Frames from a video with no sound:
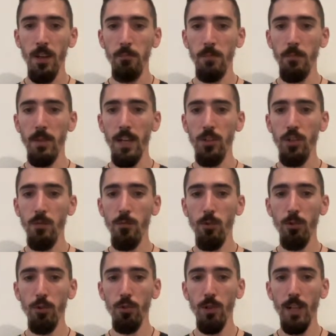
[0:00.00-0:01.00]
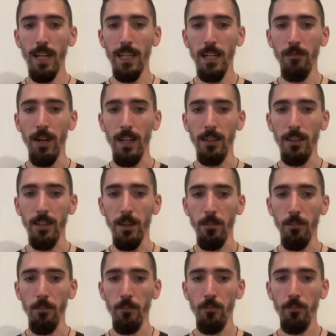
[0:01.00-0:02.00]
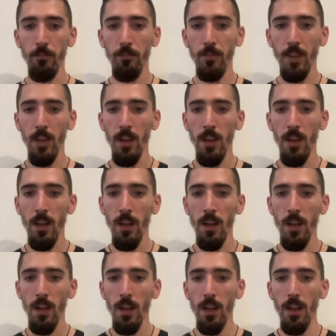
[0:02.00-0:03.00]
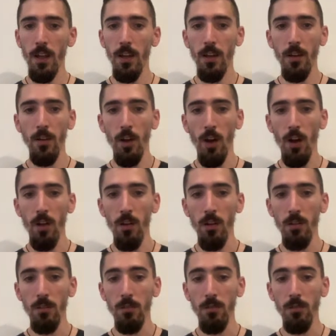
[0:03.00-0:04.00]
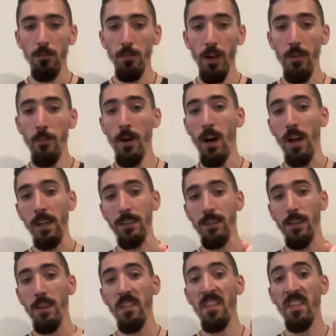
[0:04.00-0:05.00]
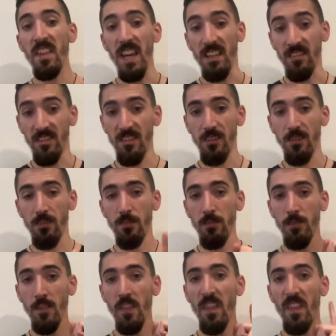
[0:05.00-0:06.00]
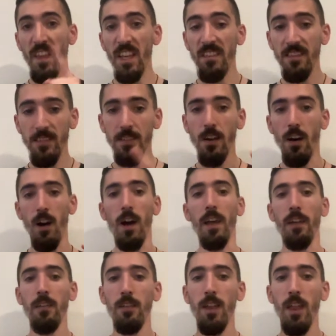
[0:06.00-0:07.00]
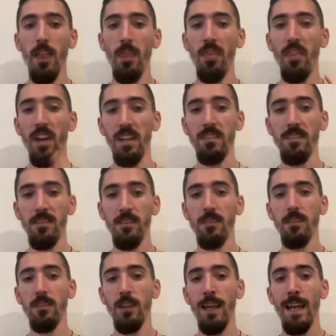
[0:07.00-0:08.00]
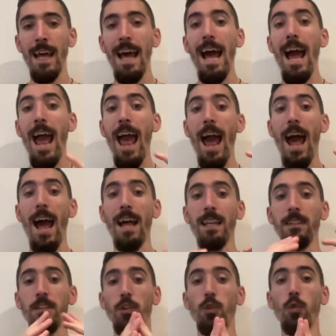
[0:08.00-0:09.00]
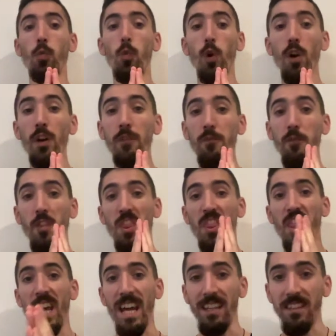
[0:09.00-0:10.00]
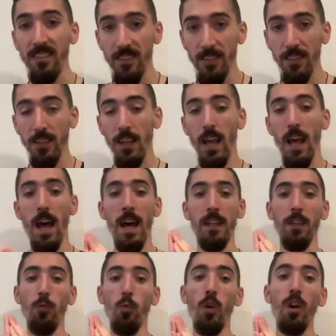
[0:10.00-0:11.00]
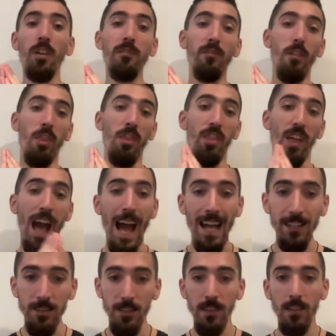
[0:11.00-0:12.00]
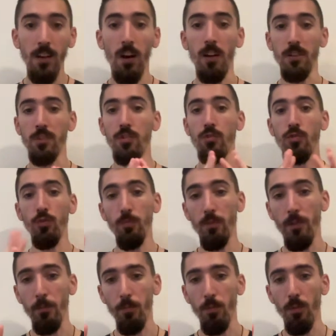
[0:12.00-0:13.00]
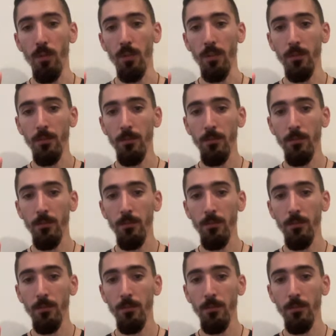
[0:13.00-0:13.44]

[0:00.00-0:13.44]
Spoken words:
Mi piace molto la cravatta. Bear in mind, this tie, this, and the word for this and the word for that are super important.